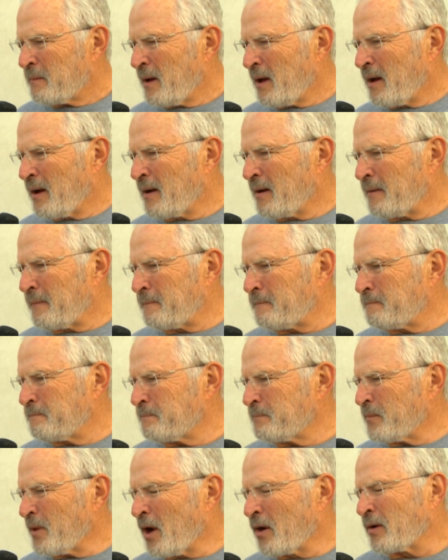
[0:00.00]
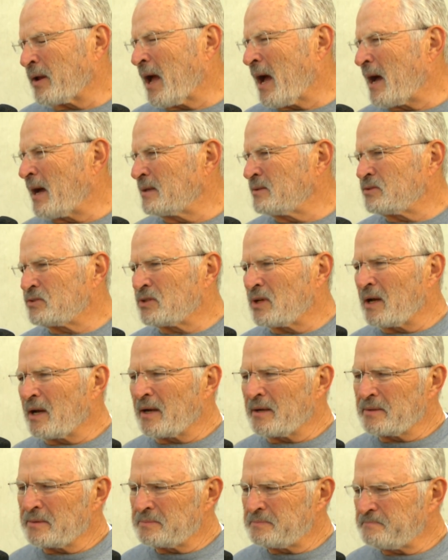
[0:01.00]
uh, our guys,
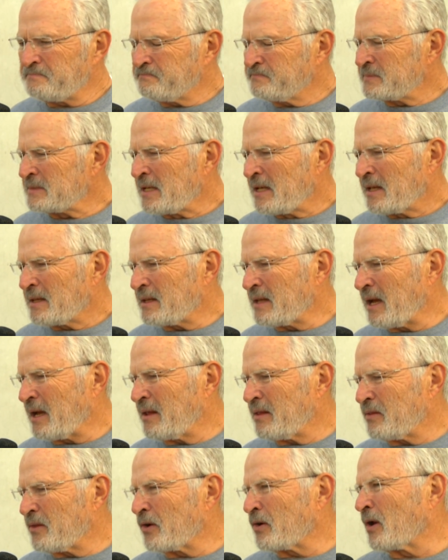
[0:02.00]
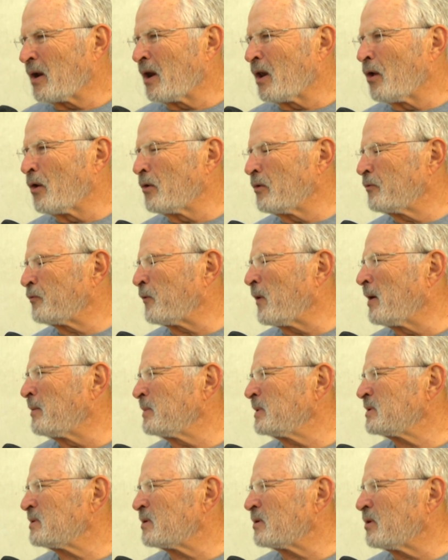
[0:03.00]
uh, that they're going to learn
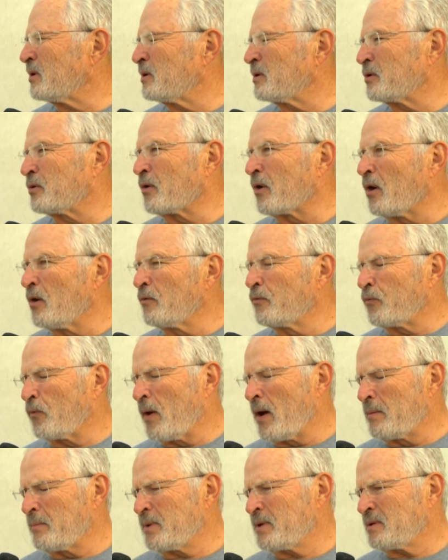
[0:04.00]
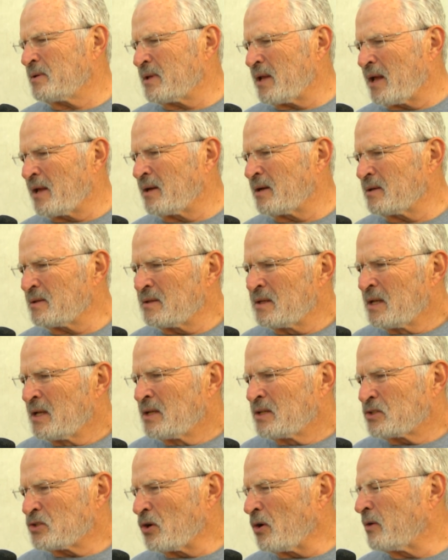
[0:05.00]
from it, they're going to grow from it, and
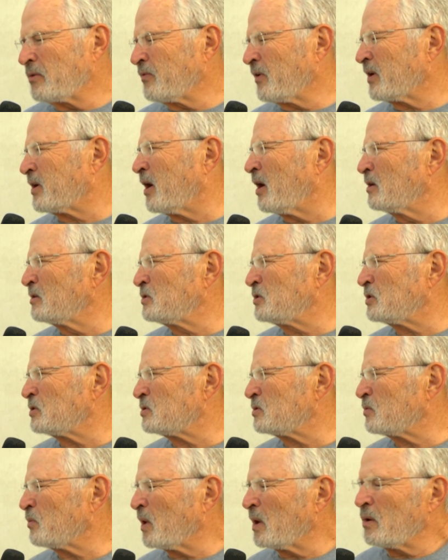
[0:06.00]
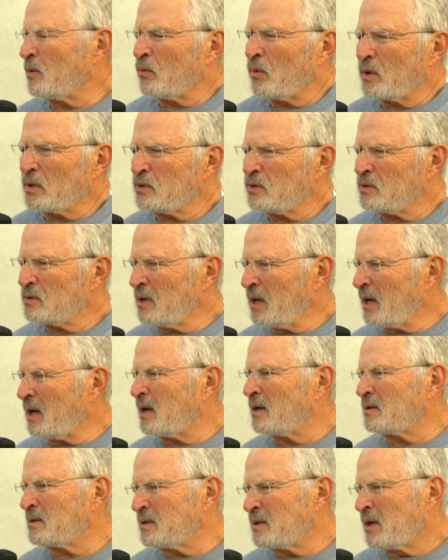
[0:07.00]
so are our coaches. We're, we're
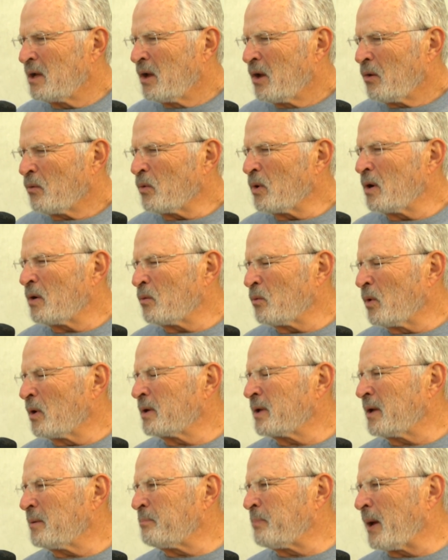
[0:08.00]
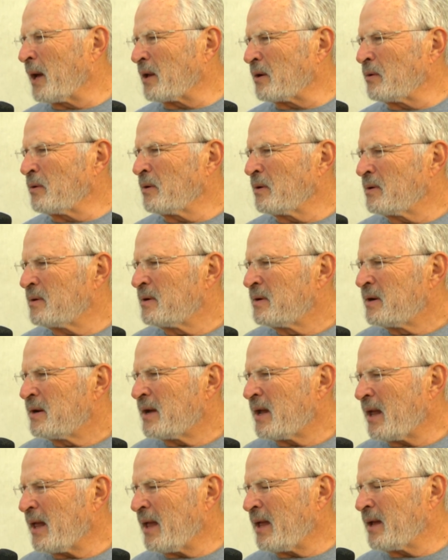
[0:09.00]
uh, we'll, get better,
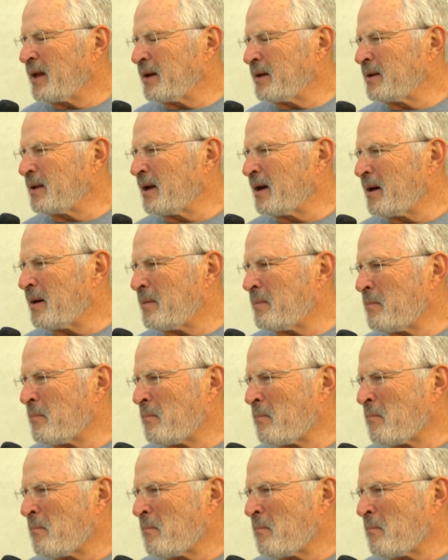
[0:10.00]
and um,